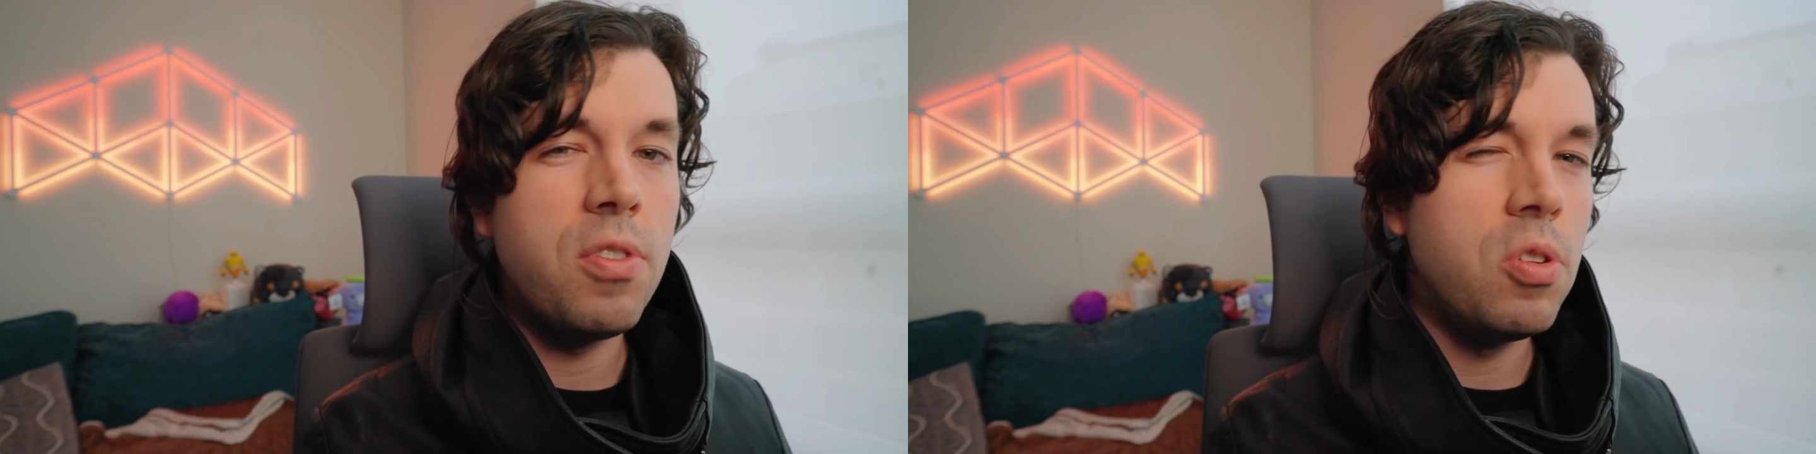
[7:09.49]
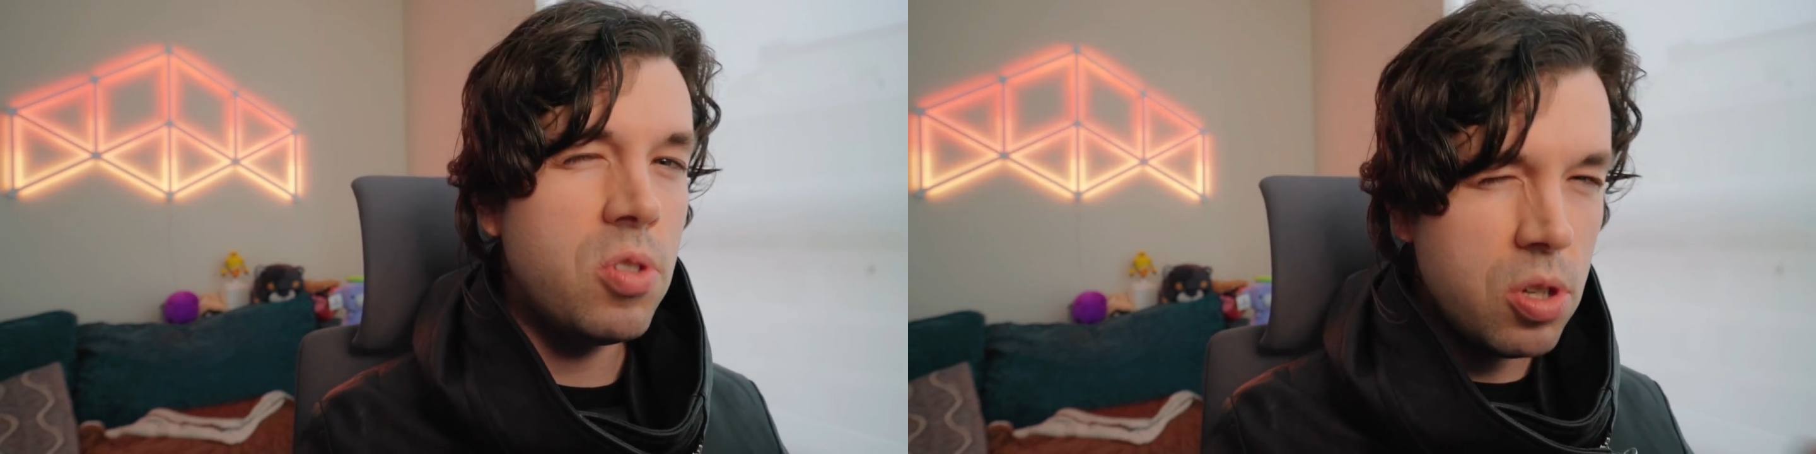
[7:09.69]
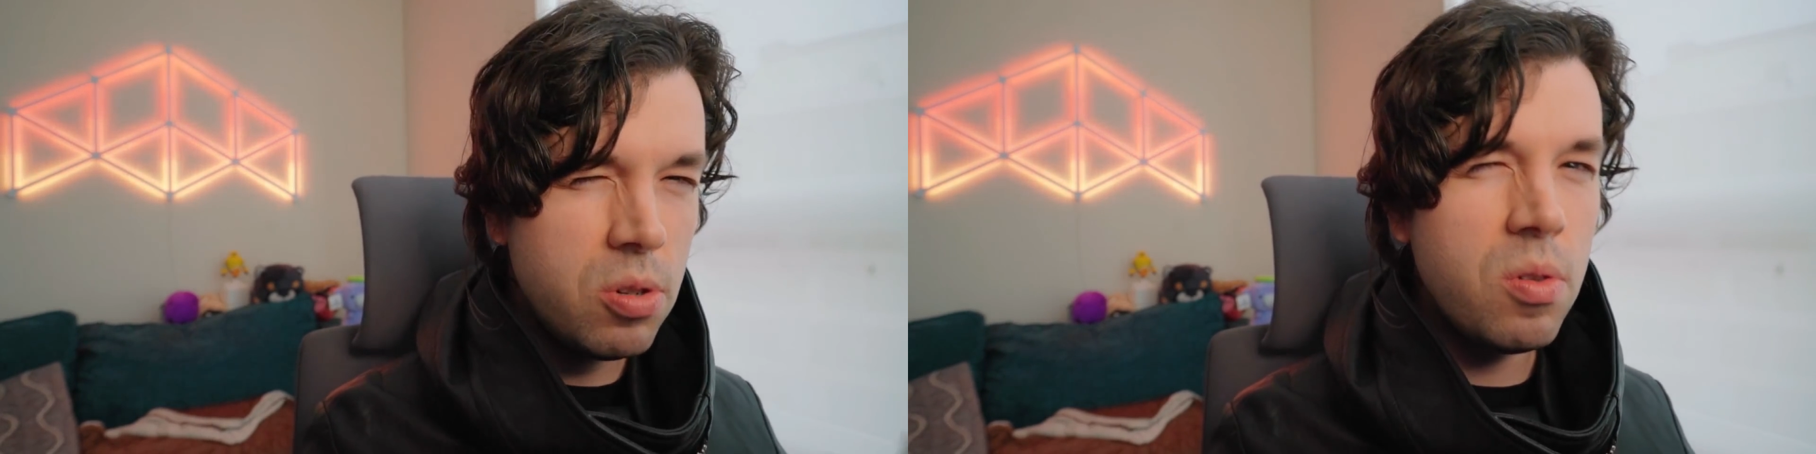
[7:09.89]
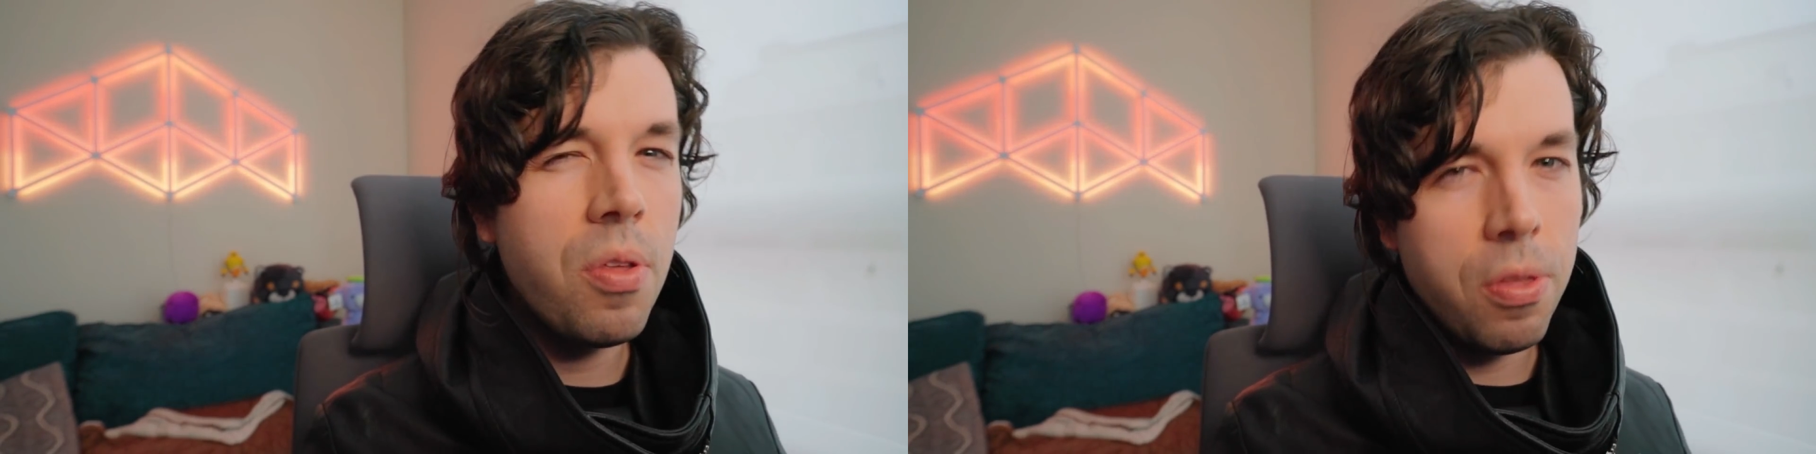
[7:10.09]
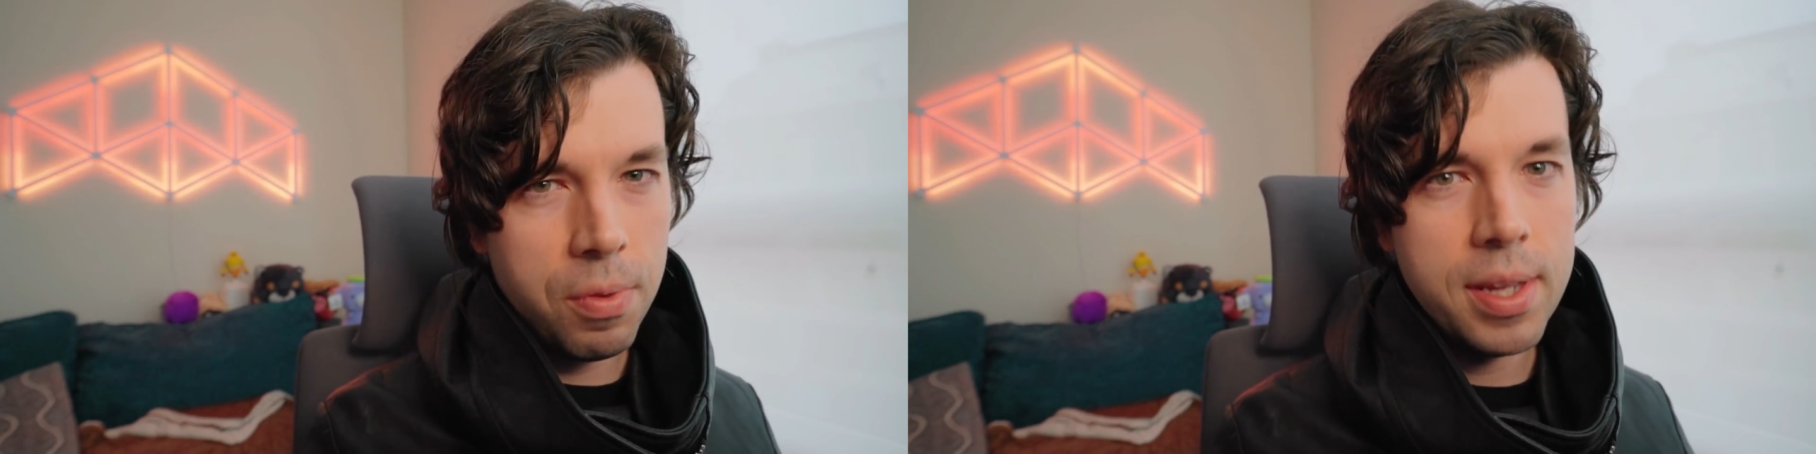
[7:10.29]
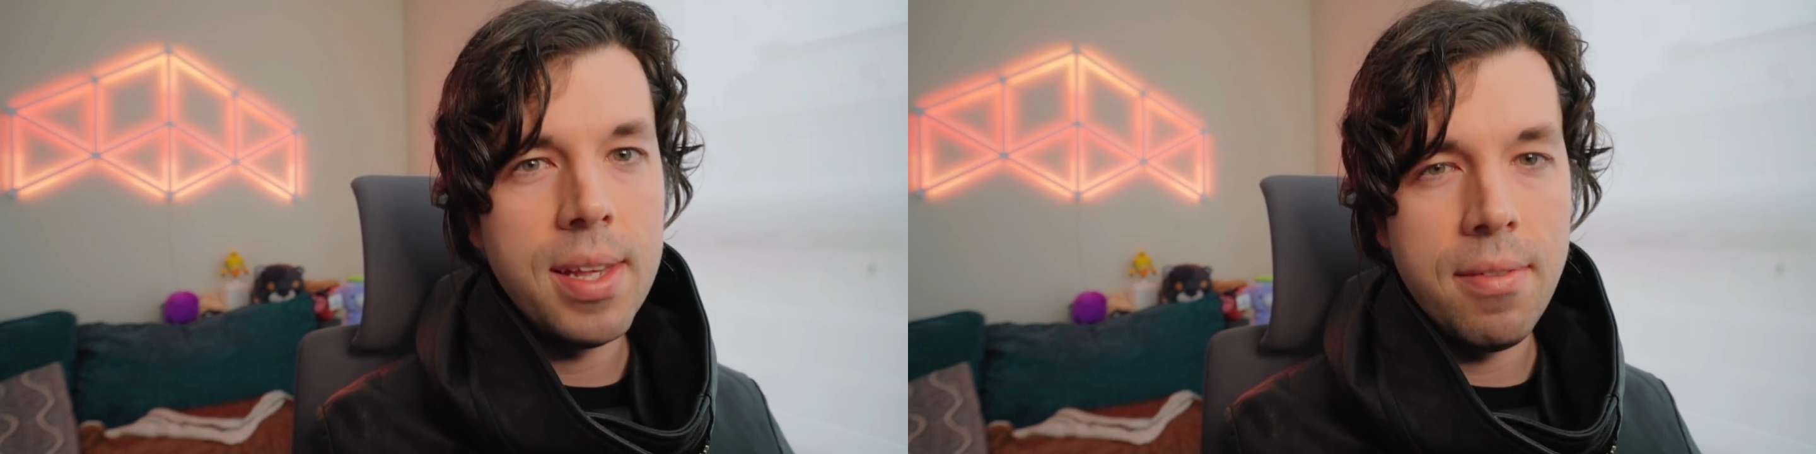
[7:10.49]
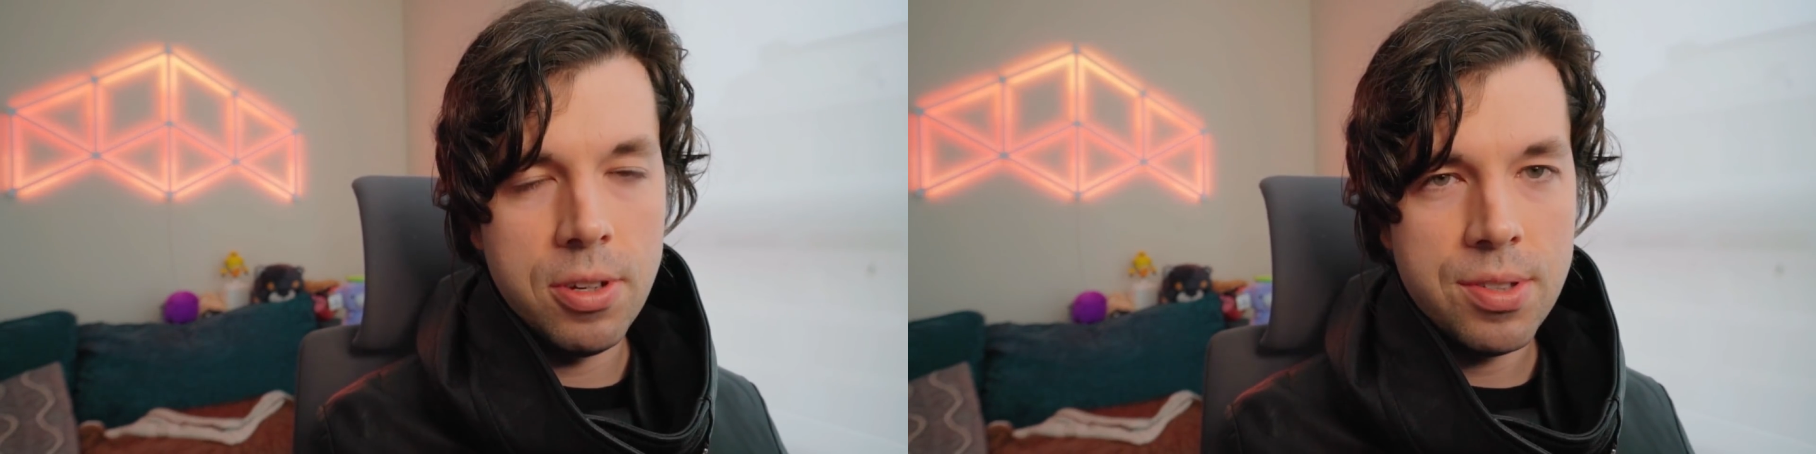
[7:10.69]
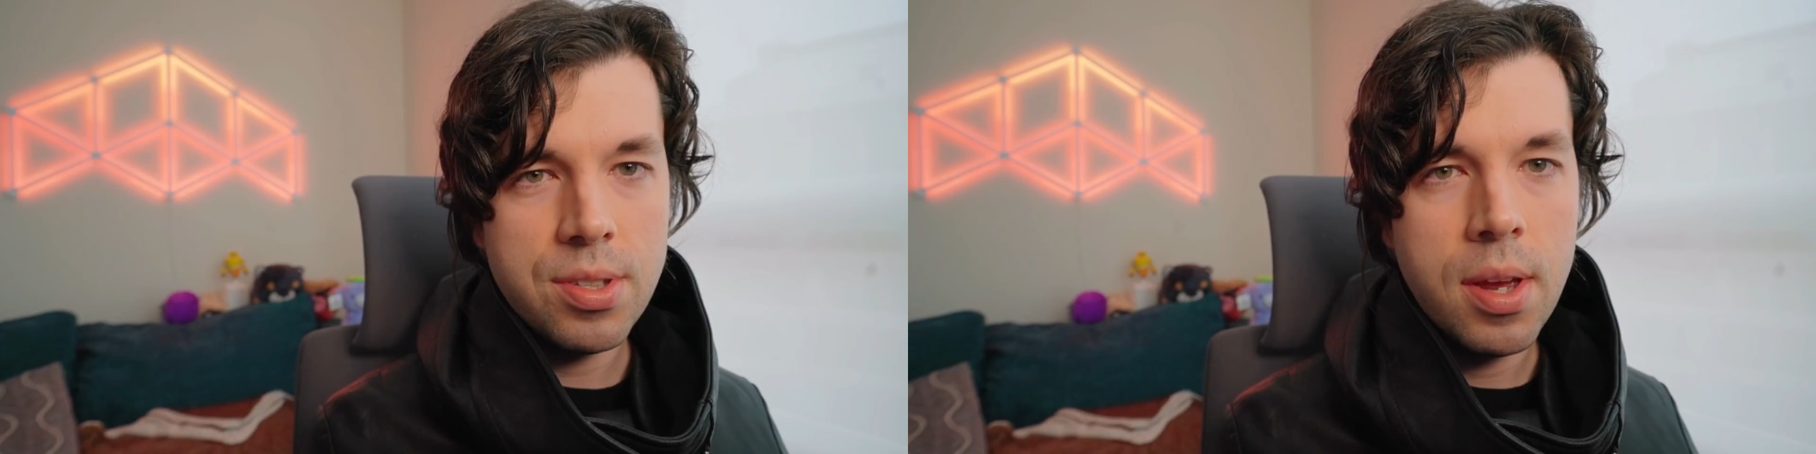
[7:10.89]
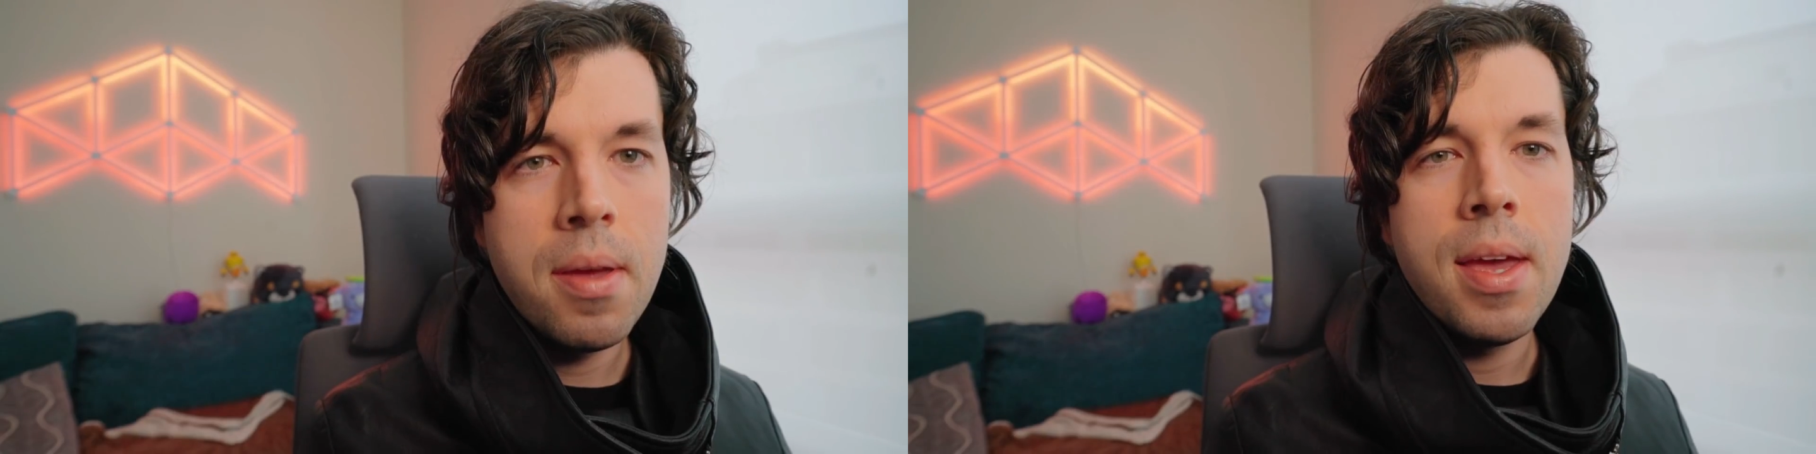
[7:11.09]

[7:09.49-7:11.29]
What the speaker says: you 2 to 3 levels.